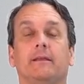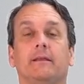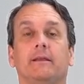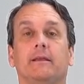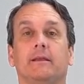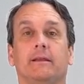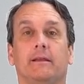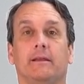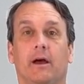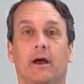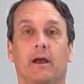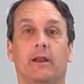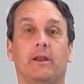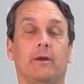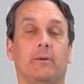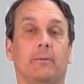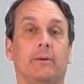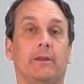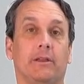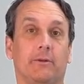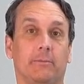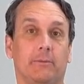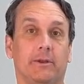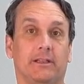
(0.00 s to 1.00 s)
Non-human
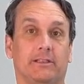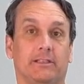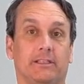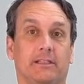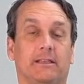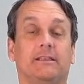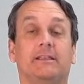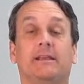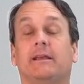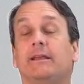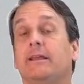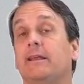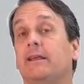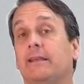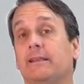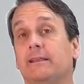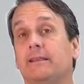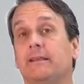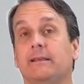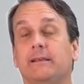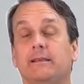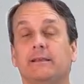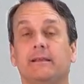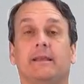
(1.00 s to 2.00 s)
species such
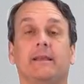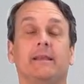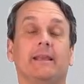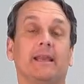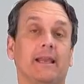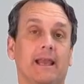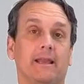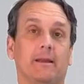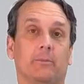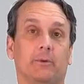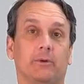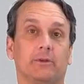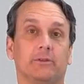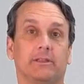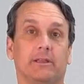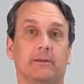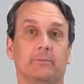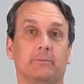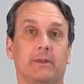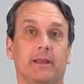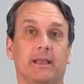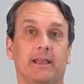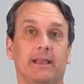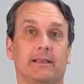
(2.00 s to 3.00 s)
as animals and
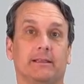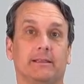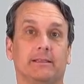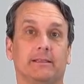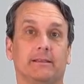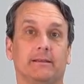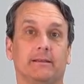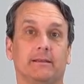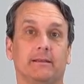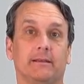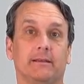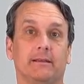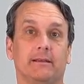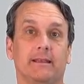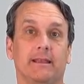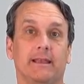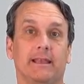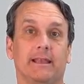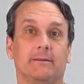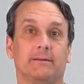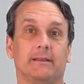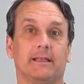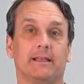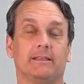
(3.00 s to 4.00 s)
plants, and
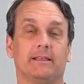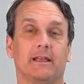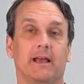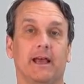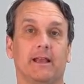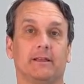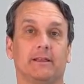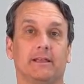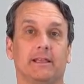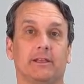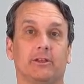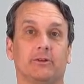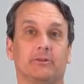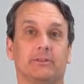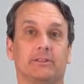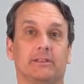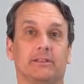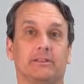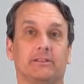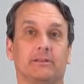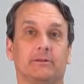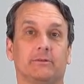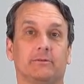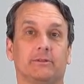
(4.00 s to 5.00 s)
even entire
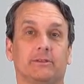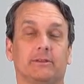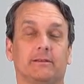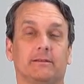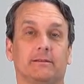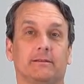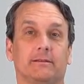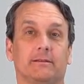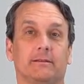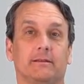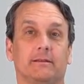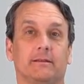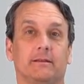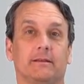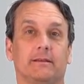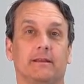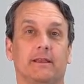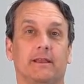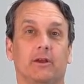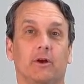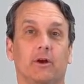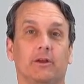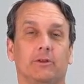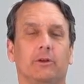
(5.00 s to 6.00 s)
ecosystems,
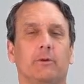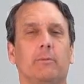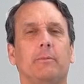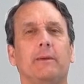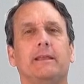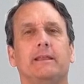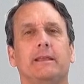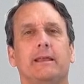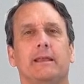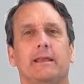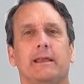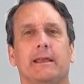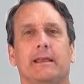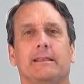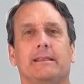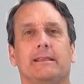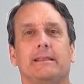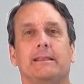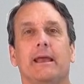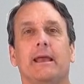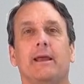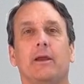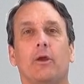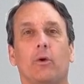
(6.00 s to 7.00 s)
can also be seen as
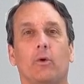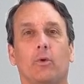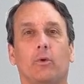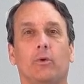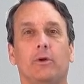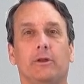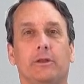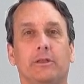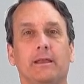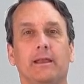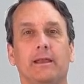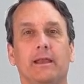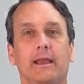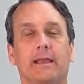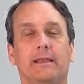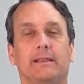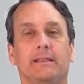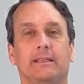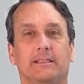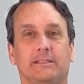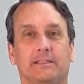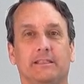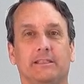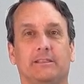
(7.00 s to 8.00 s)
stakeholders in
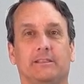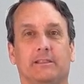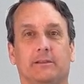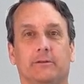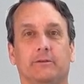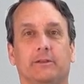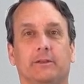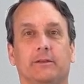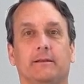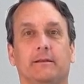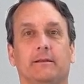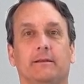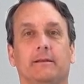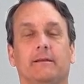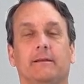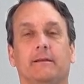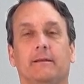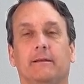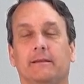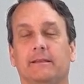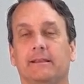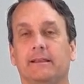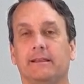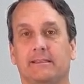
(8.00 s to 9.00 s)
IT systems,
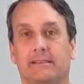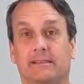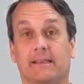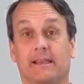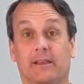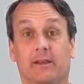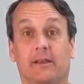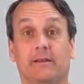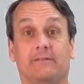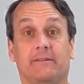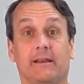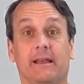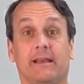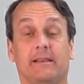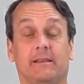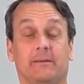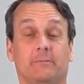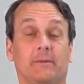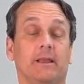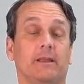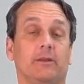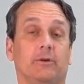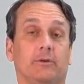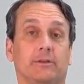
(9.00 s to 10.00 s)
since they are affected
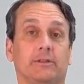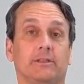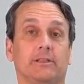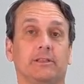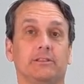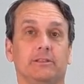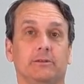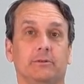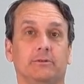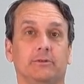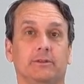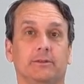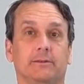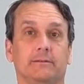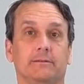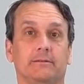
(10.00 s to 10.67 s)
by those systems.